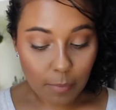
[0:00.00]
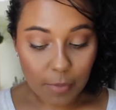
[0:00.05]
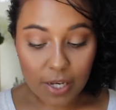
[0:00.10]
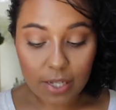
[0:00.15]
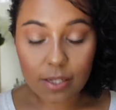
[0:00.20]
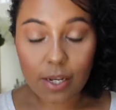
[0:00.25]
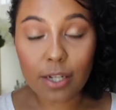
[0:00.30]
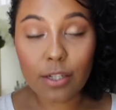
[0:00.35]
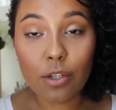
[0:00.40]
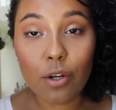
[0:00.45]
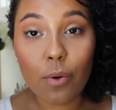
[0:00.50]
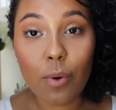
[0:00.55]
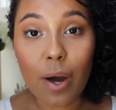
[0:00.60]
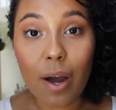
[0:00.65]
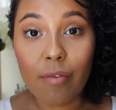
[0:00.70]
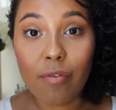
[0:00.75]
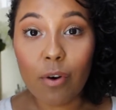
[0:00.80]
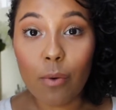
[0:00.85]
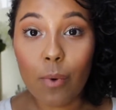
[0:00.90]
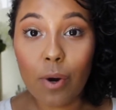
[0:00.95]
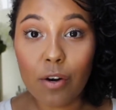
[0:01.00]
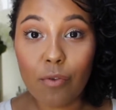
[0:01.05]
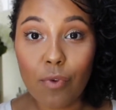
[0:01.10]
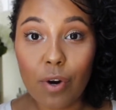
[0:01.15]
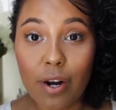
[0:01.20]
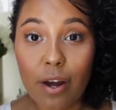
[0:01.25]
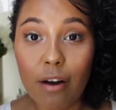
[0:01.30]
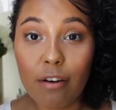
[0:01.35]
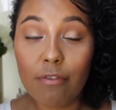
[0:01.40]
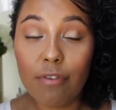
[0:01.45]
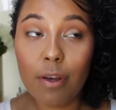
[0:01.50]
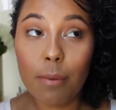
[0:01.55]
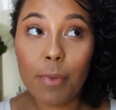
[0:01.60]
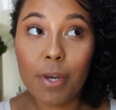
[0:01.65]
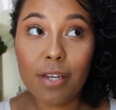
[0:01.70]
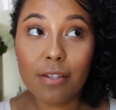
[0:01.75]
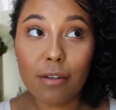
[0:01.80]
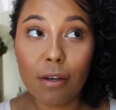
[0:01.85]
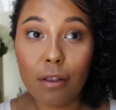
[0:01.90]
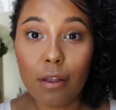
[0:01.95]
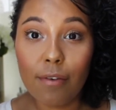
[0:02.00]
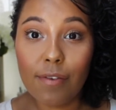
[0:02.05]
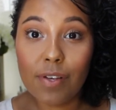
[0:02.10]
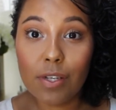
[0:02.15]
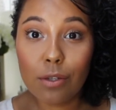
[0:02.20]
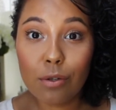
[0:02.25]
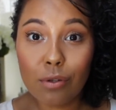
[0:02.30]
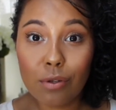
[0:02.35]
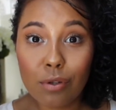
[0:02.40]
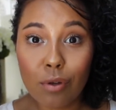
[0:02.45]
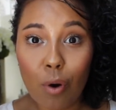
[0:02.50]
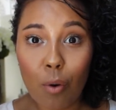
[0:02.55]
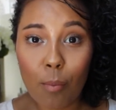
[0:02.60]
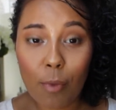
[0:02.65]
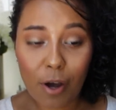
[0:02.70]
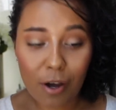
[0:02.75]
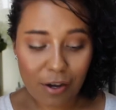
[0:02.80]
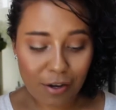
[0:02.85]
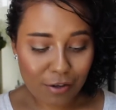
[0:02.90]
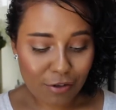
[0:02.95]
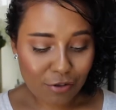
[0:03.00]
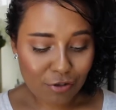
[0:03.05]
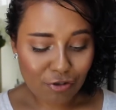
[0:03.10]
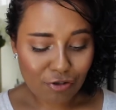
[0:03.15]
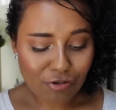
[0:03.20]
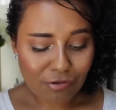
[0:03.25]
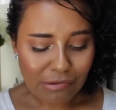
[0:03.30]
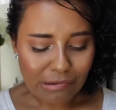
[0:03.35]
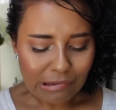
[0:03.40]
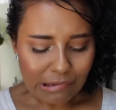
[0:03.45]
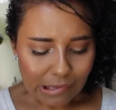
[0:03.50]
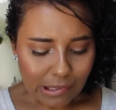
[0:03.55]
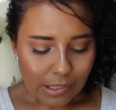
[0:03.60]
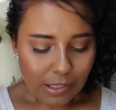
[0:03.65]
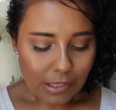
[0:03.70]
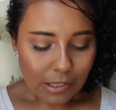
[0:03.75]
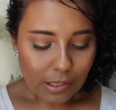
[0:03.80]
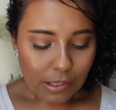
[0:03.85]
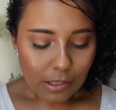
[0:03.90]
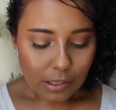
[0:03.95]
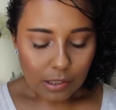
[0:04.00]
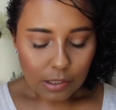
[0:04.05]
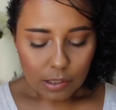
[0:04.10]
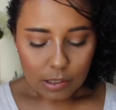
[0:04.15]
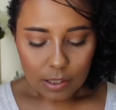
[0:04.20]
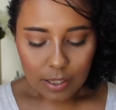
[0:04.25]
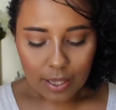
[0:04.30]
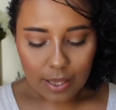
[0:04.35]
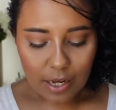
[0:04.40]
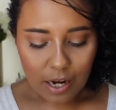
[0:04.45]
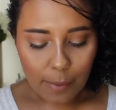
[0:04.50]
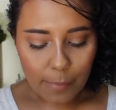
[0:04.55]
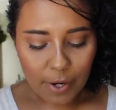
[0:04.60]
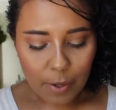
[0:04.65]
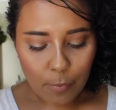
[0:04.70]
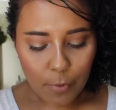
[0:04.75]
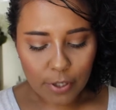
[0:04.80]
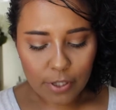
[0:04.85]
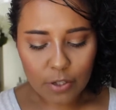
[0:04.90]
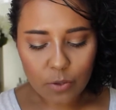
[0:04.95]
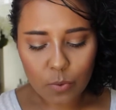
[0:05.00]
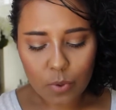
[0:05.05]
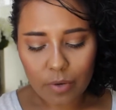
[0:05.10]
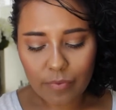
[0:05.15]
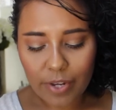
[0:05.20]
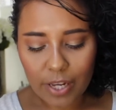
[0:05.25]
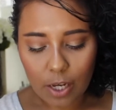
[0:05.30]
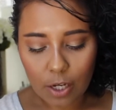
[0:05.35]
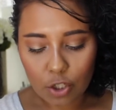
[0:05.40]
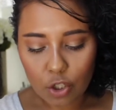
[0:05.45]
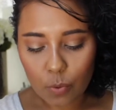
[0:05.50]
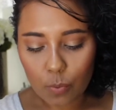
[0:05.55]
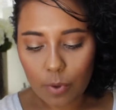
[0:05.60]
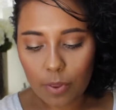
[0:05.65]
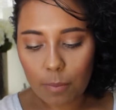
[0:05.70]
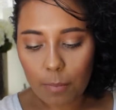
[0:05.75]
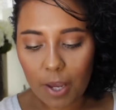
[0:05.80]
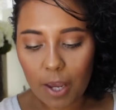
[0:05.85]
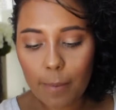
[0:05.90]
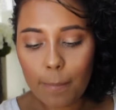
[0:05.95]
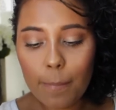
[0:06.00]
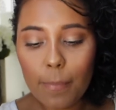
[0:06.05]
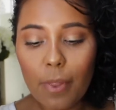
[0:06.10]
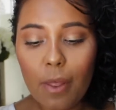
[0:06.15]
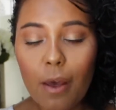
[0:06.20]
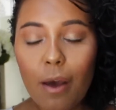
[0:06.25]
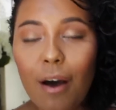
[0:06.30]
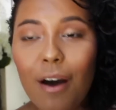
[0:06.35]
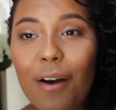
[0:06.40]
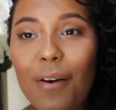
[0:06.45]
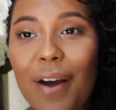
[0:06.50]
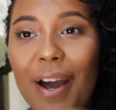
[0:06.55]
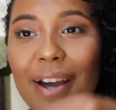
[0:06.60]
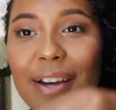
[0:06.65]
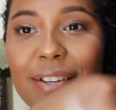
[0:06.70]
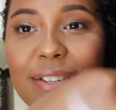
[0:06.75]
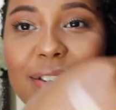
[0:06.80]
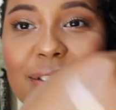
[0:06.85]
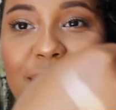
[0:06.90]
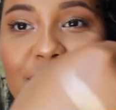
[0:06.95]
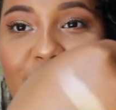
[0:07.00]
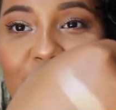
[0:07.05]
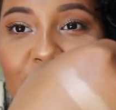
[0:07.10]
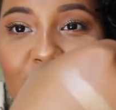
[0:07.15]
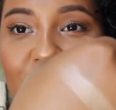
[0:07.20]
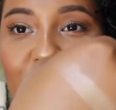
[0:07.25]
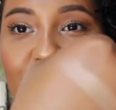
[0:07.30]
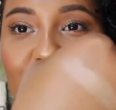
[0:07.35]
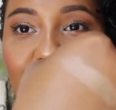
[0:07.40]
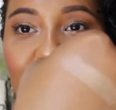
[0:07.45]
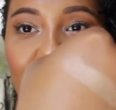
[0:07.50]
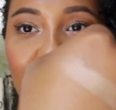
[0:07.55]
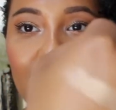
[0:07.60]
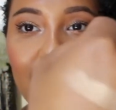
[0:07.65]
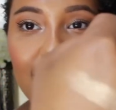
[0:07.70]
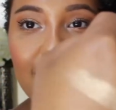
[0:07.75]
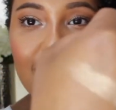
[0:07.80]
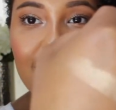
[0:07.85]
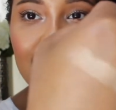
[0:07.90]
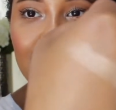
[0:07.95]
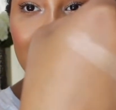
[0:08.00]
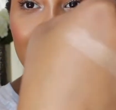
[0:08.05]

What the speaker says: because I don't ever want to run out of it because I love it so much. I think I'm going to bring this one on vacation with me. Okay, so this